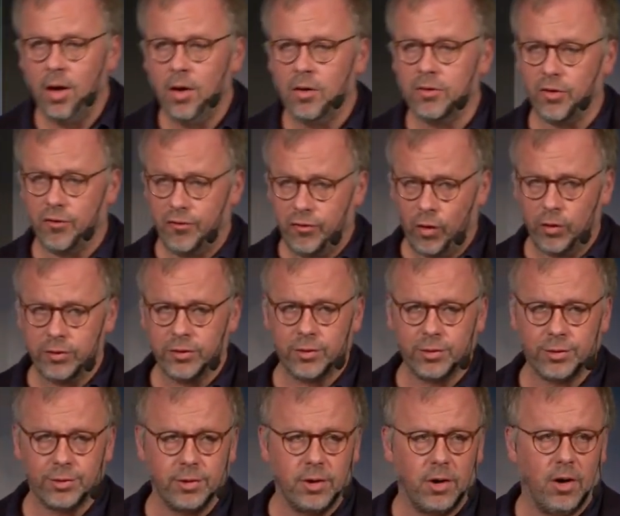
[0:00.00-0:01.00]
The
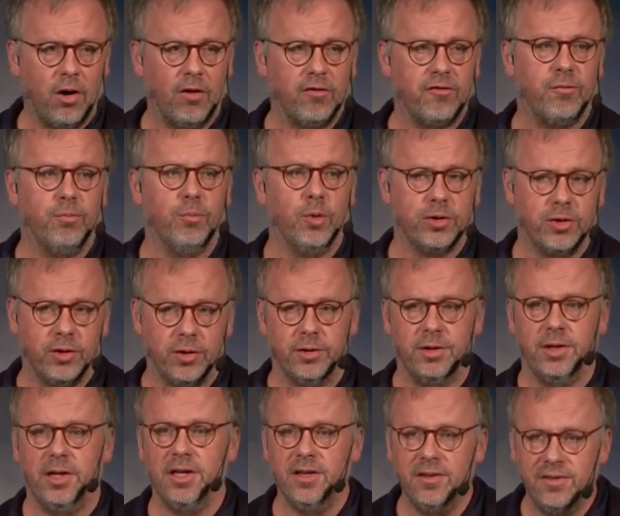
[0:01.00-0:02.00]
founder of
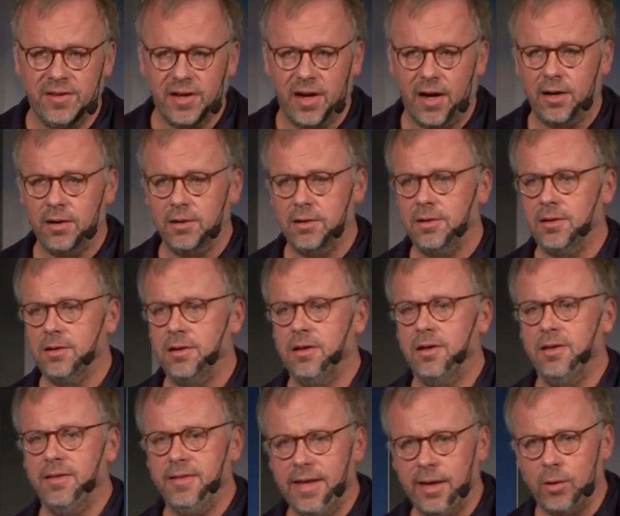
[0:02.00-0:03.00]
modern India,
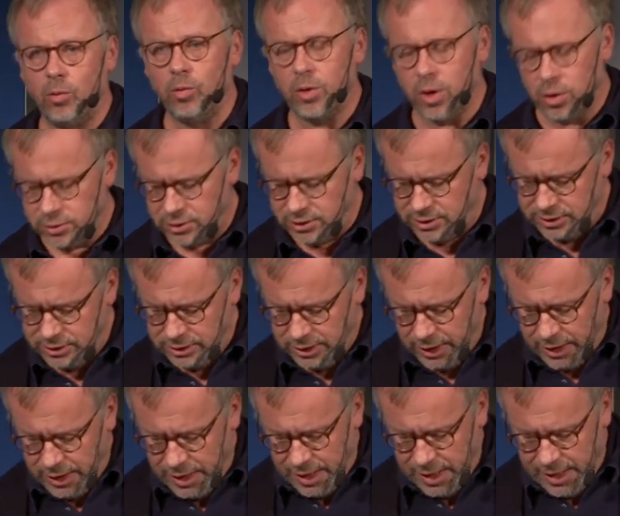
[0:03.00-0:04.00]
Nehru Gandhi,
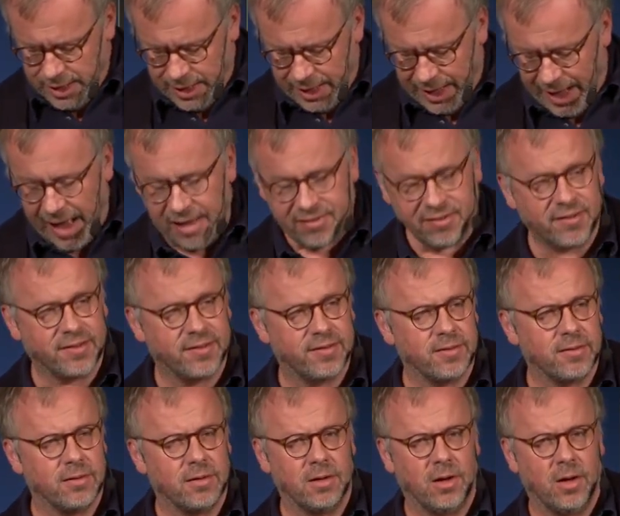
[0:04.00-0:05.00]

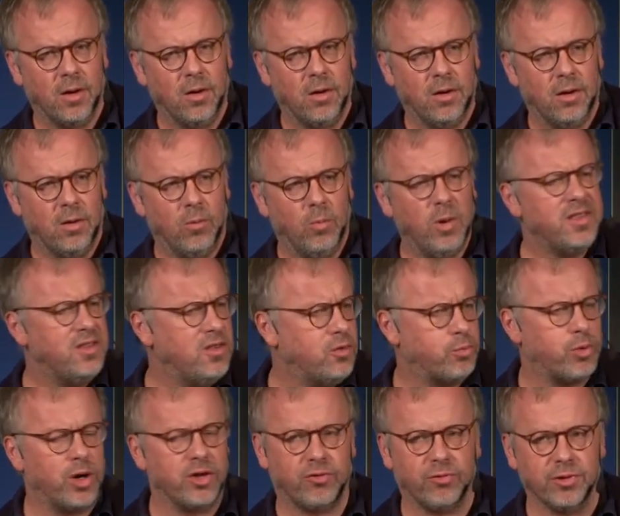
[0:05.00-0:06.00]
asked, "What is
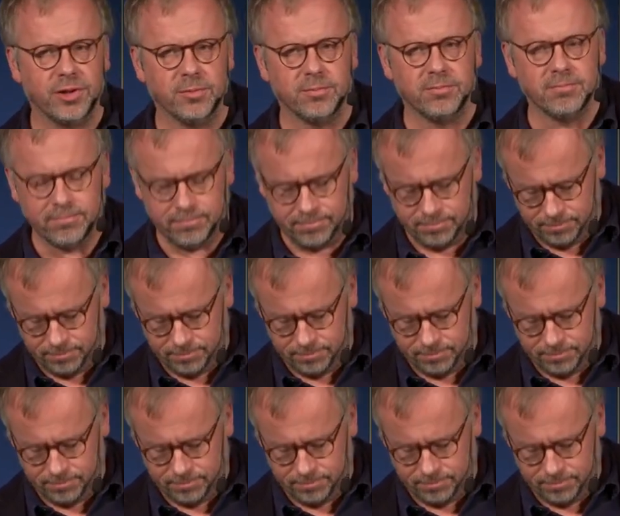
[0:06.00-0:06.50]
press freedom?